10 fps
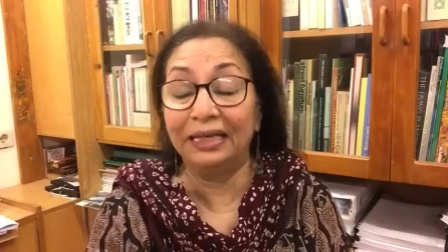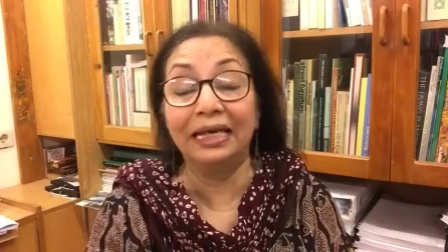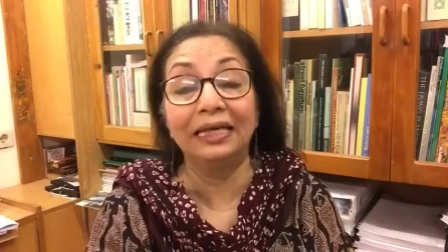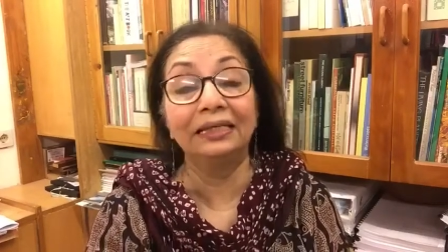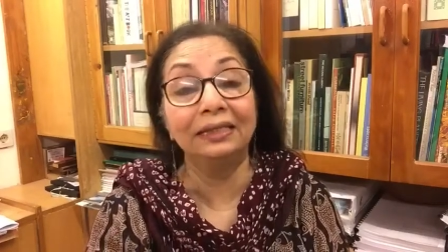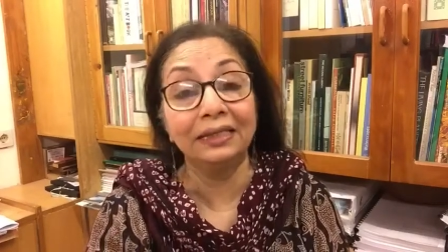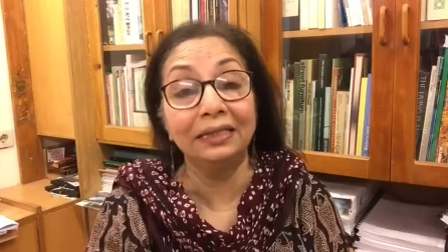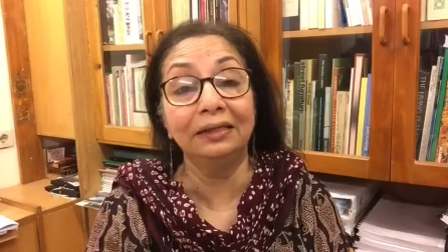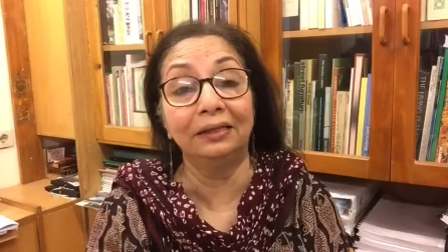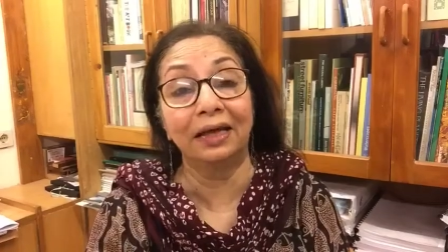
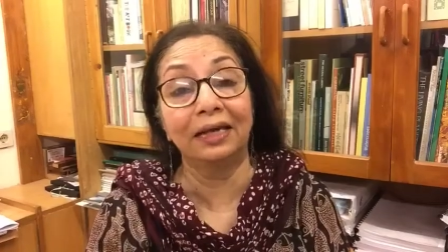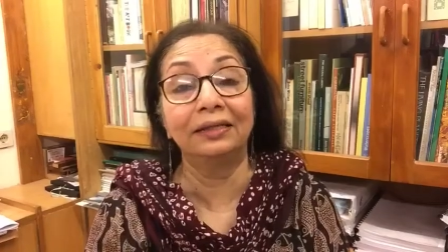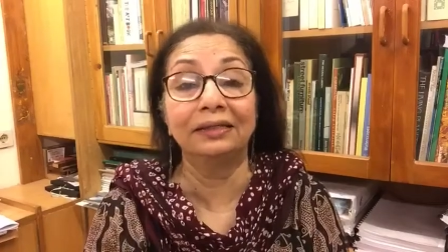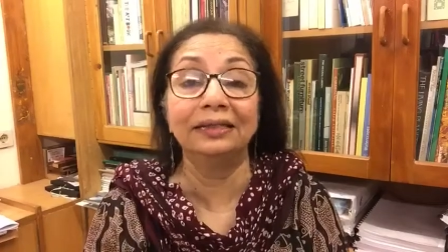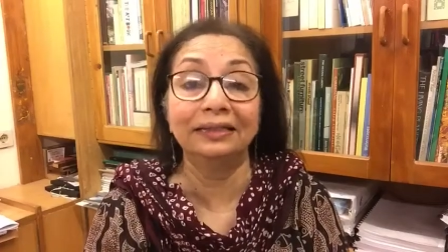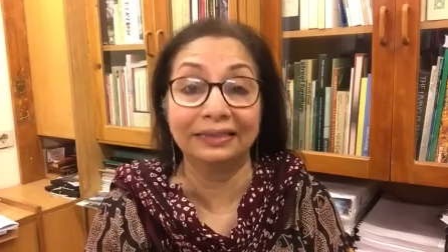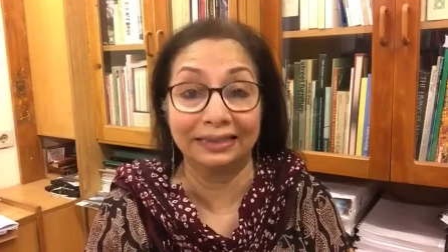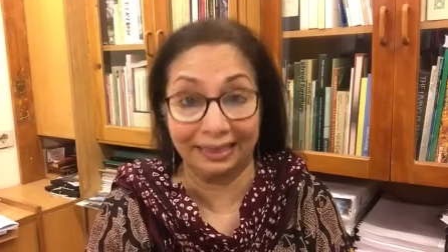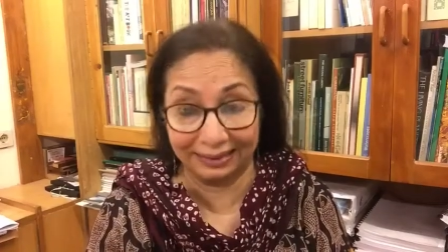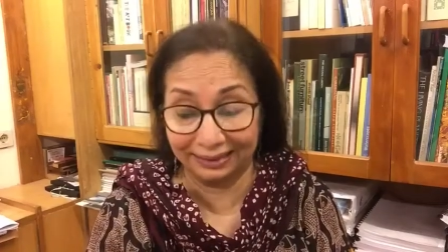
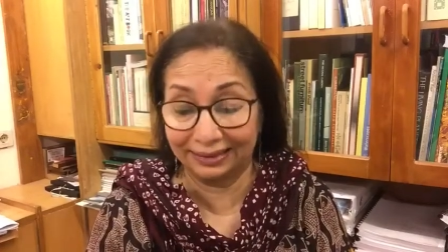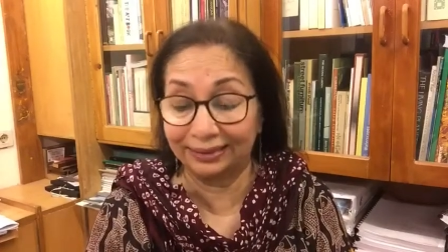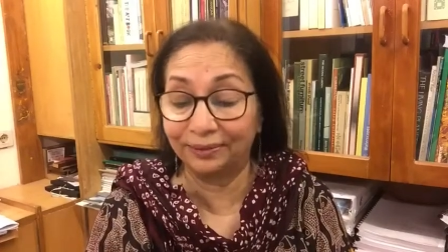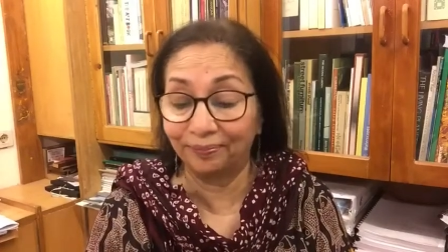1896.